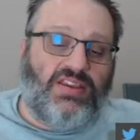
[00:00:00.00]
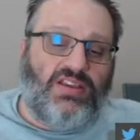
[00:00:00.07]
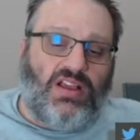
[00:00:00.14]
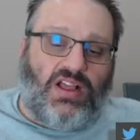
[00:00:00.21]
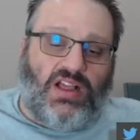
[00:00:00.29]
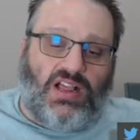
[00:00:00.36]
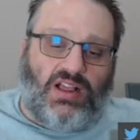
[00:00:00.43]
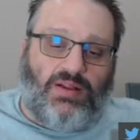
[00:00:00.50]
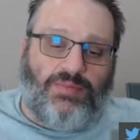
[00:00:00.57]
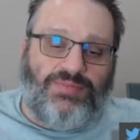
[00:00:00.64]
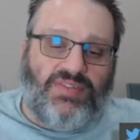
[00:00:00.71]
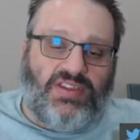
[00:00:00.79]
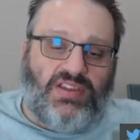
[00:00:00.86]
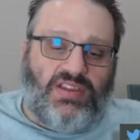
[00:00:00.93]

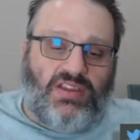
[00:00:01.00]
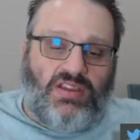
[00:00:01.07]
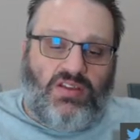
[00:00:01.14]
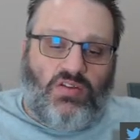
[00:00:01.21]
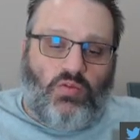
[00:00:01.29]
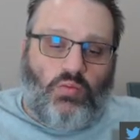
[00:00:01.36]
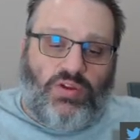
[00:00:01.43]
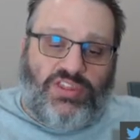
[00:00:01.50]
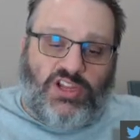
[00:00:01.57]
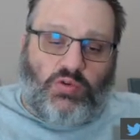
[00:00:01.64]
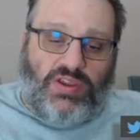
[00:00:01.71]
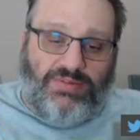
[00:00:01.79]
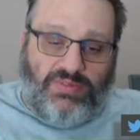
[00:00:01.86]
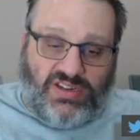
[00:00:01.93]
When the
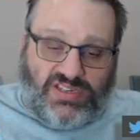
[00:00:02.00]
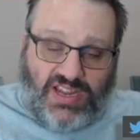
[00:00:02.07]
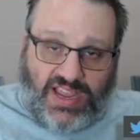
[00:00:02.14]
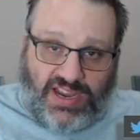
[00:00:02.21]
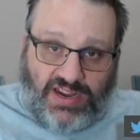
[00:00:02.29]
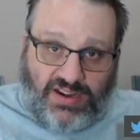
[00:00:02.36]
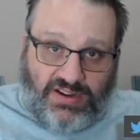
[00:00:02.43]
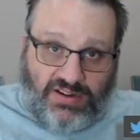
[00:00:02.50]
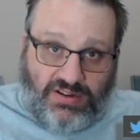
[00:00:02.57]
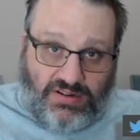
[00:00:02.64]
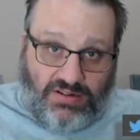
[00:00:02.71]
queen was on